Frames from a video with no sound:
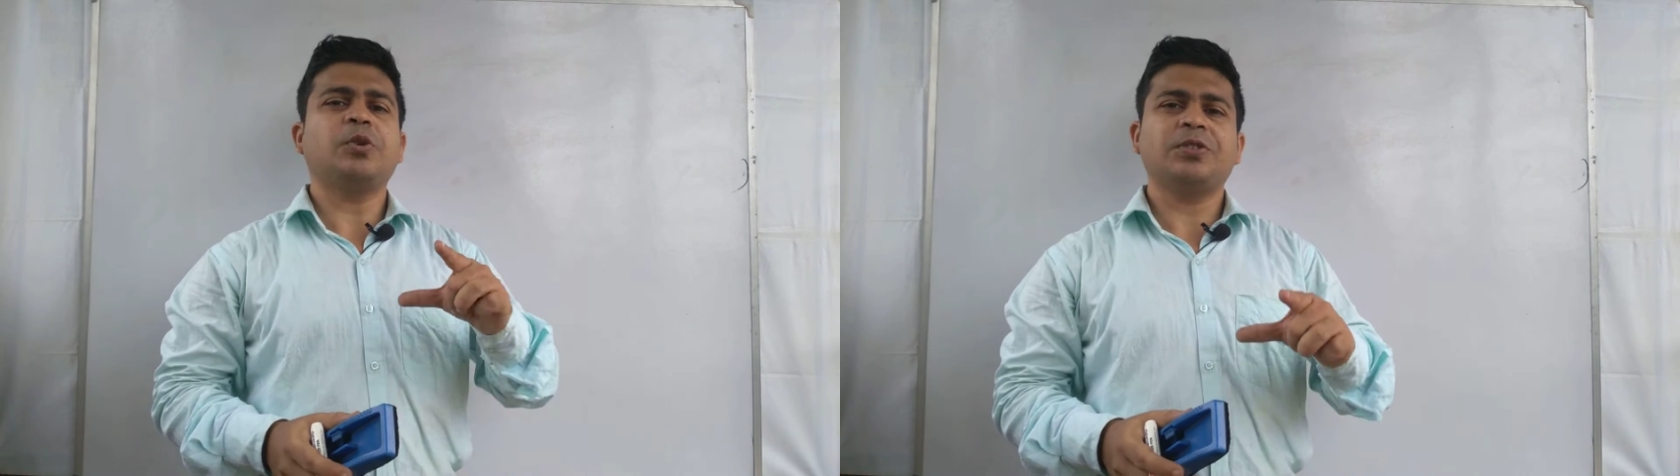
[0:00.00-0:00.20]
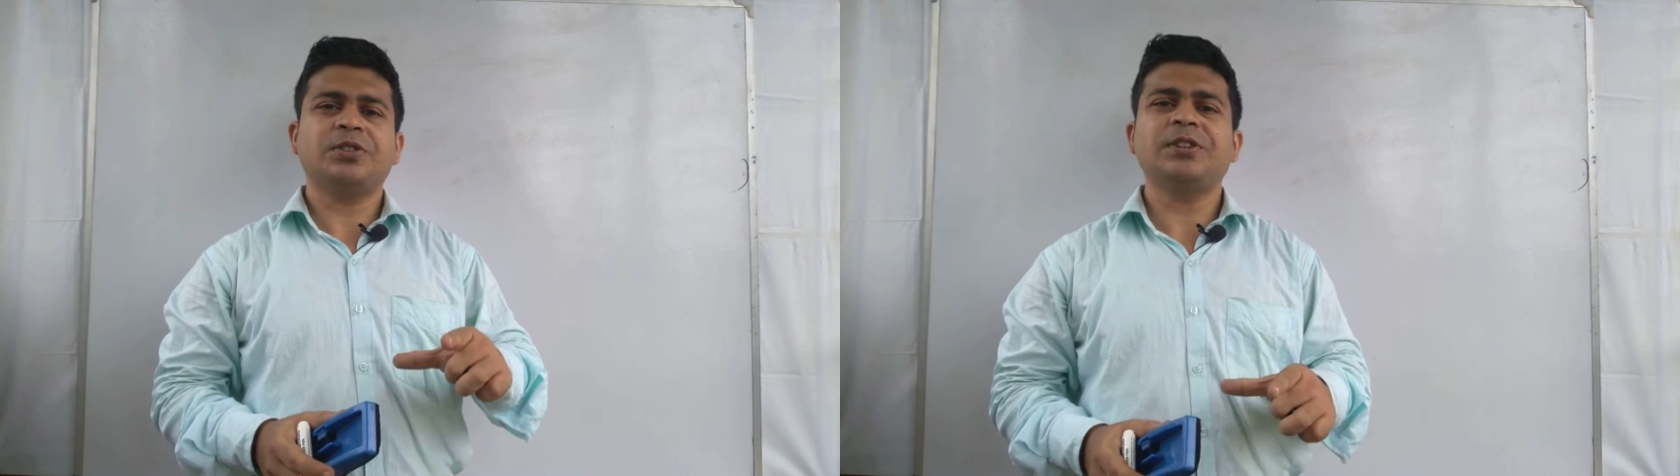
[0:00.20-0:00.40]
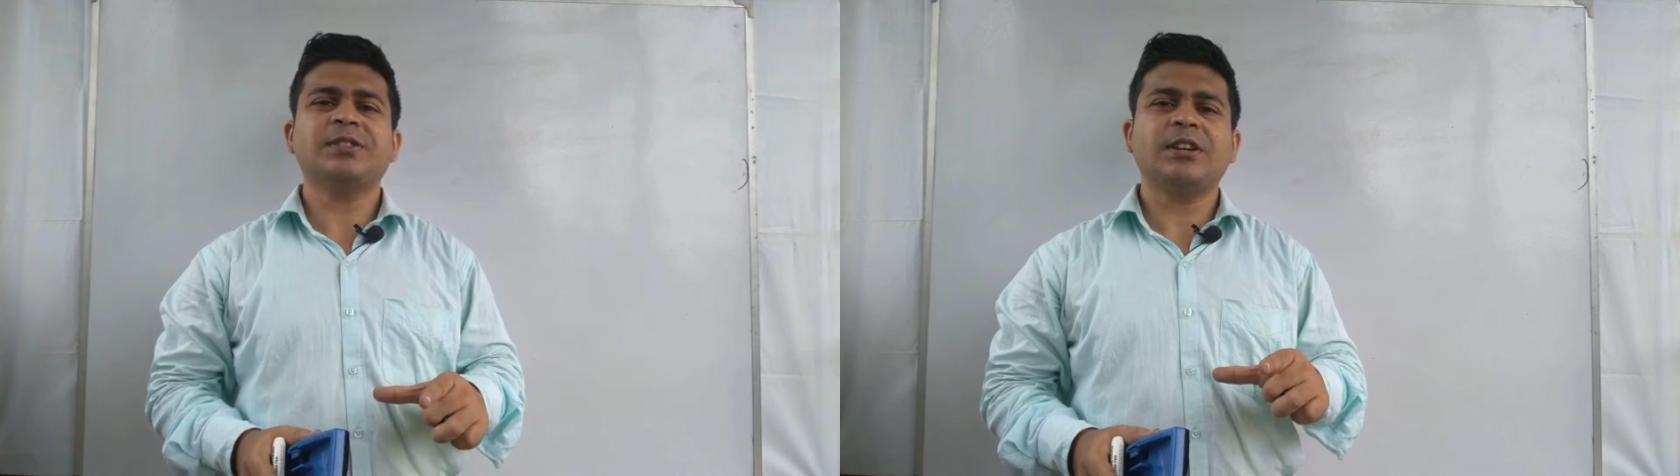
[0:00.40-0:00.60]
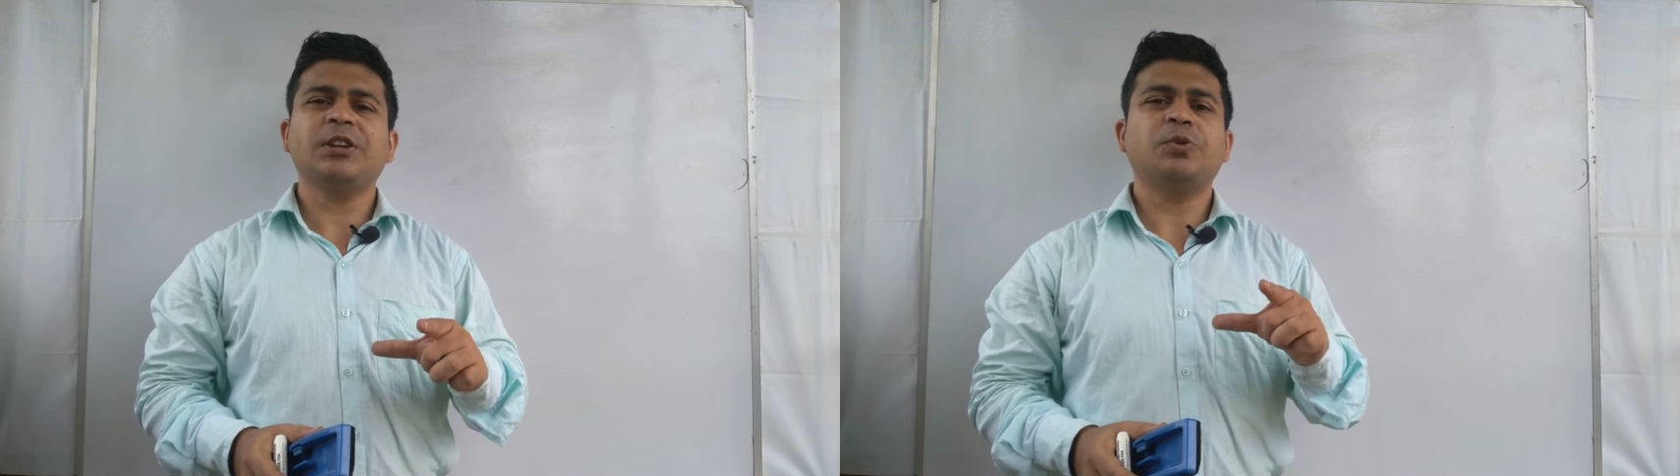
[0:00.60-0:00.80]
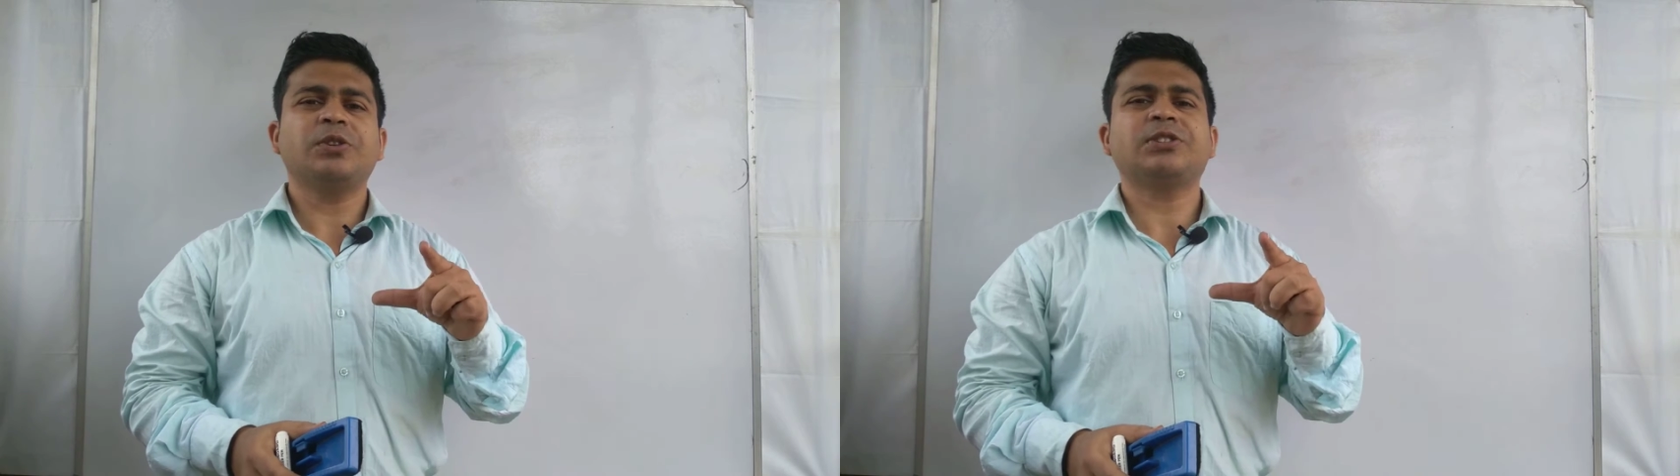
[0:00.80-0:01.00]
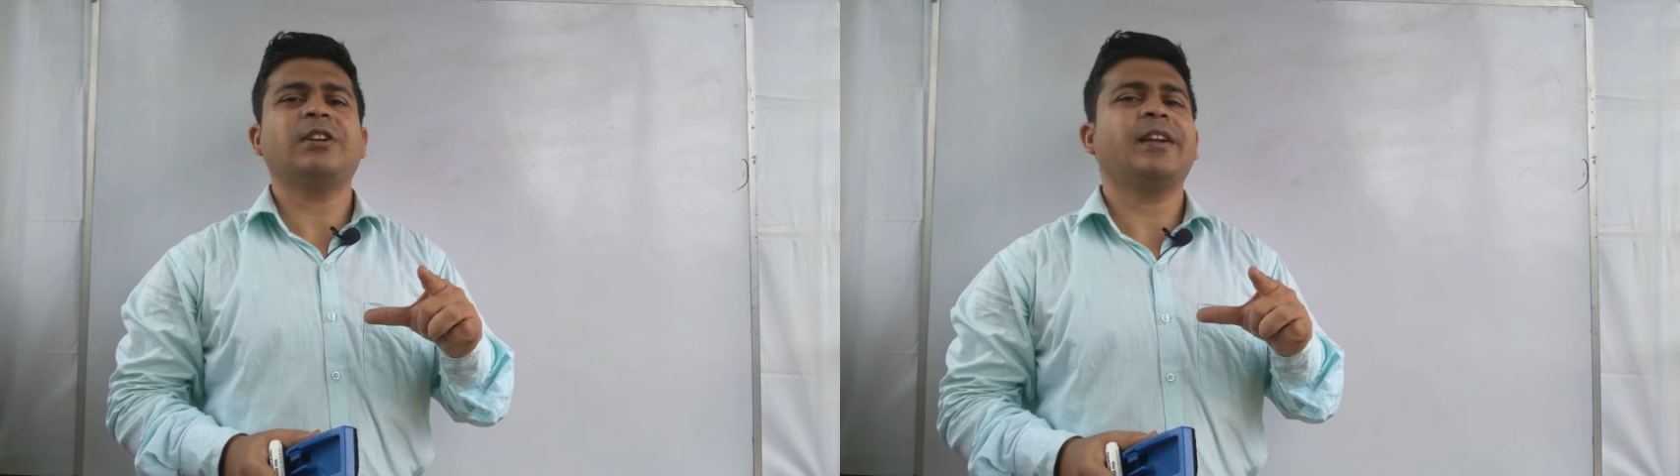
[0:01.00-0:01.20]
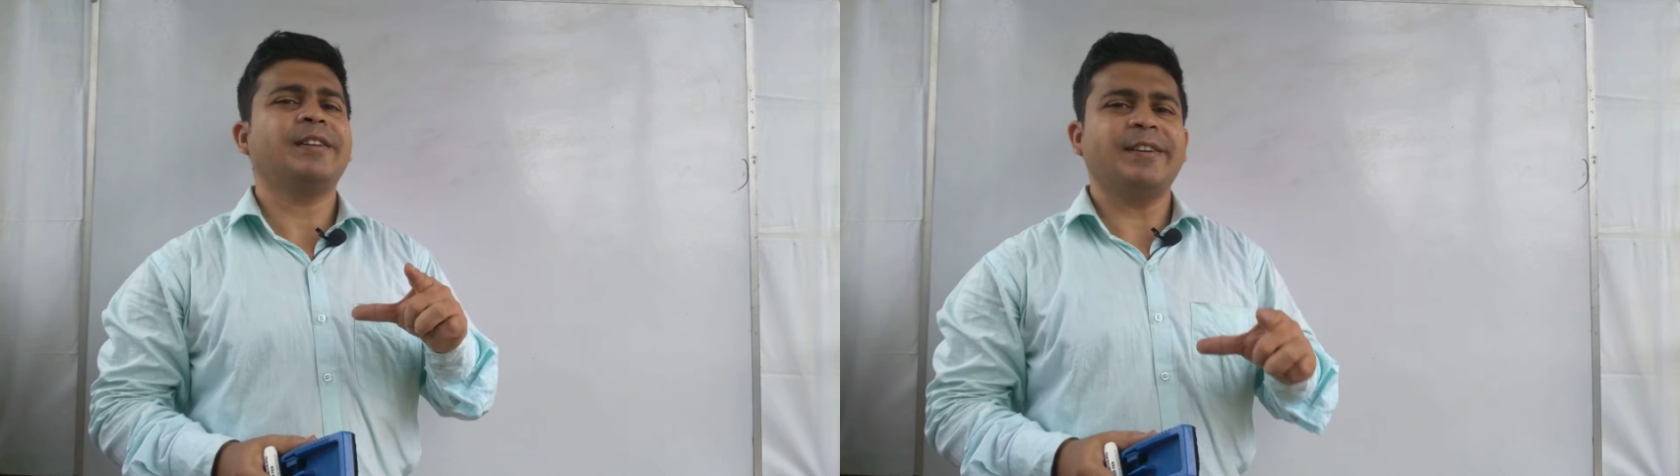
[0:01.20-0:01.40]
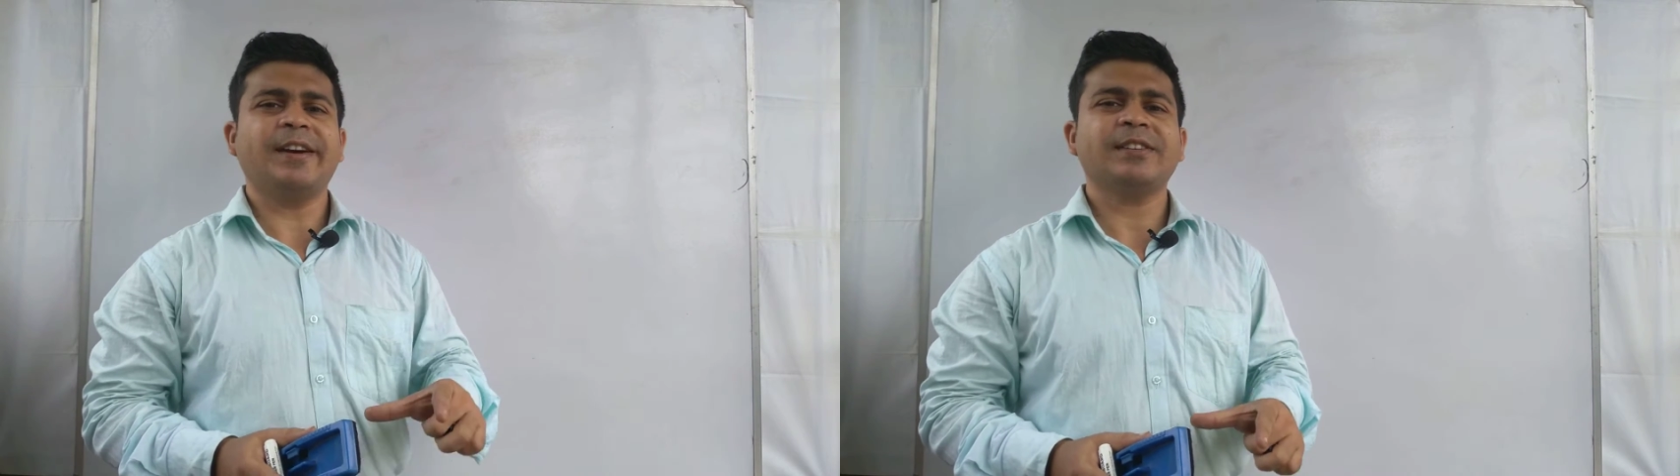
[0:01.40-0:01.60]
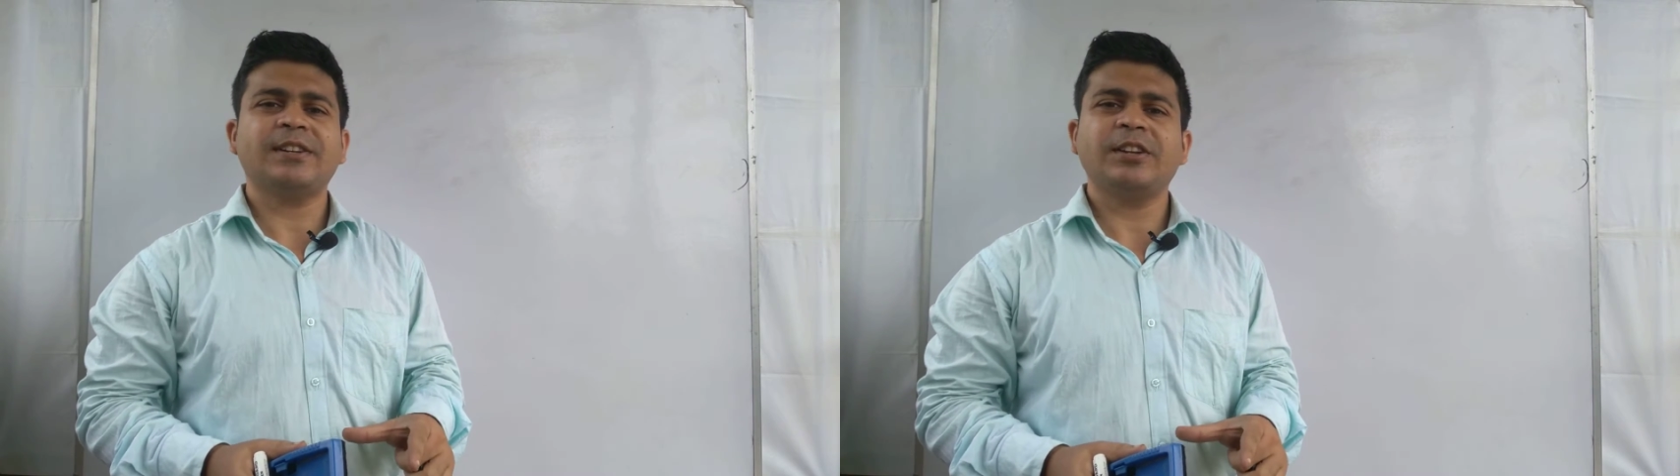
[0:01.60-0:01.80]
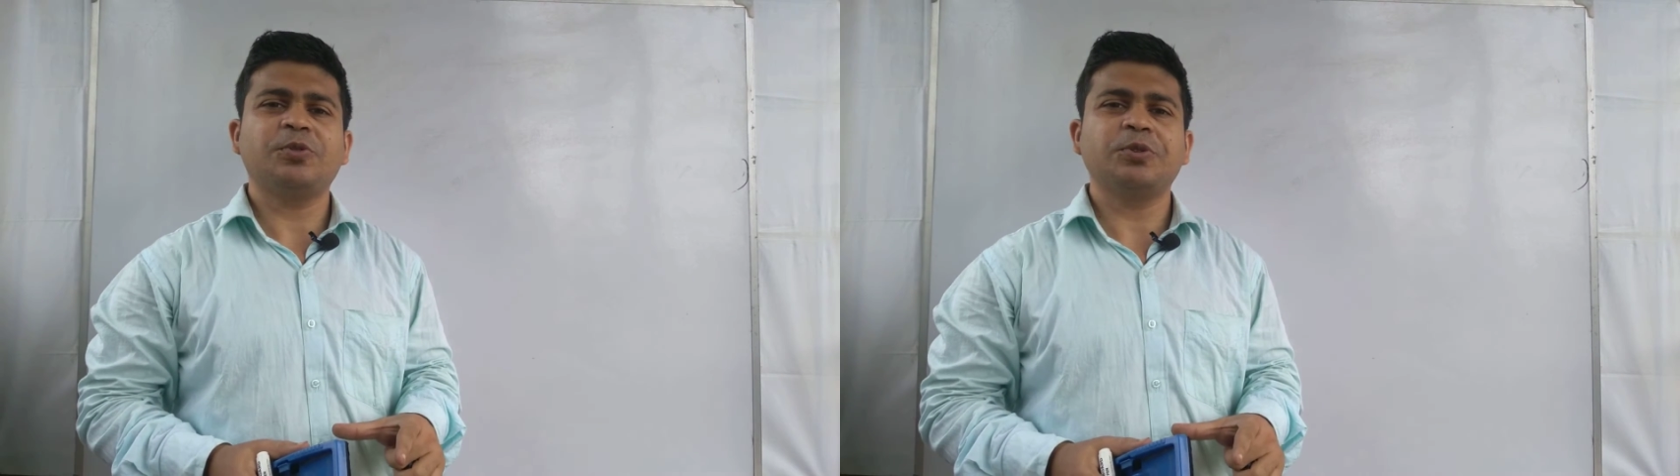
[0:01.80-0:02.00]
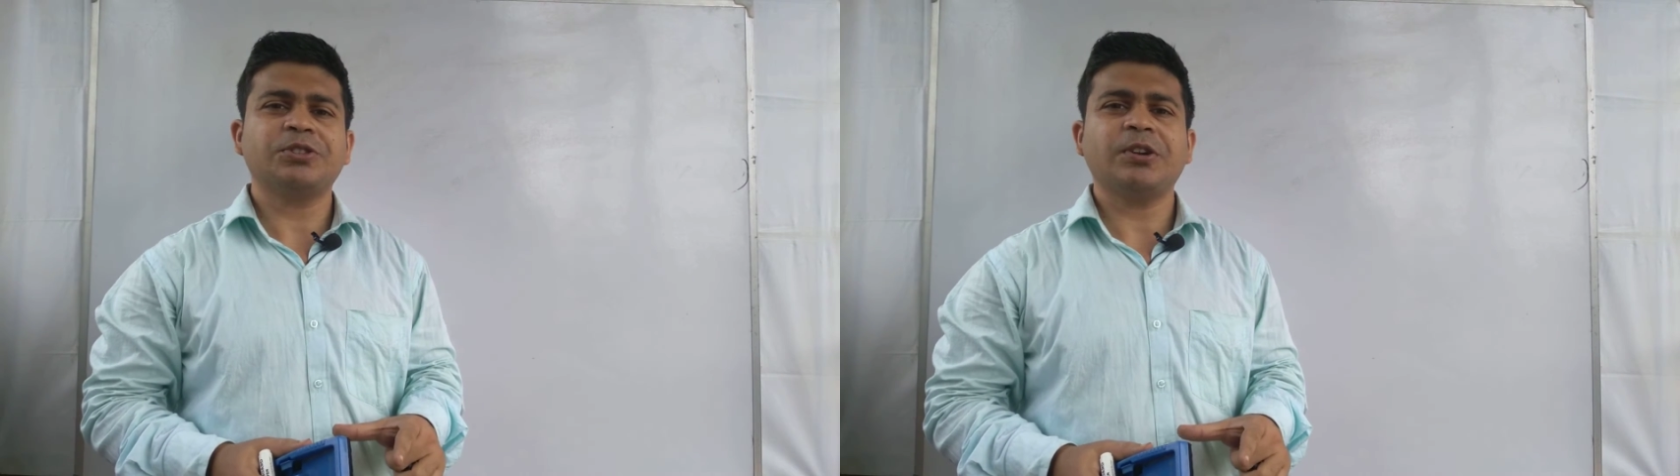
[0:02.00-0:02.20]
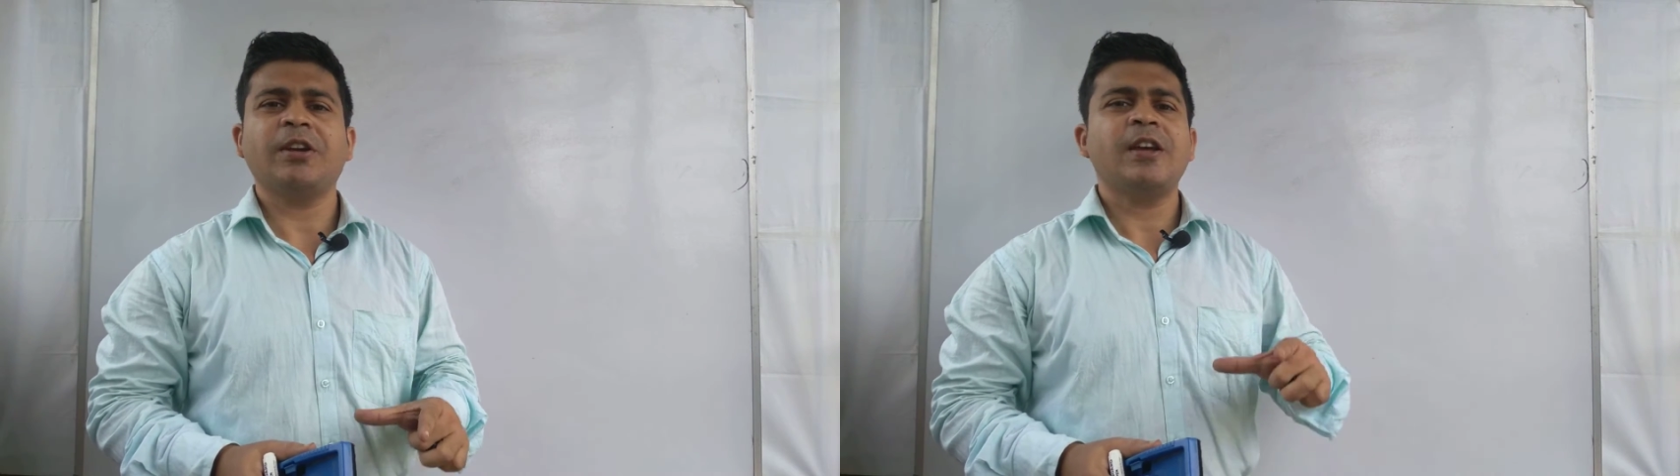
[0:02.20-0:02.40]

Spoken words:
oxidation equation and reduction equation,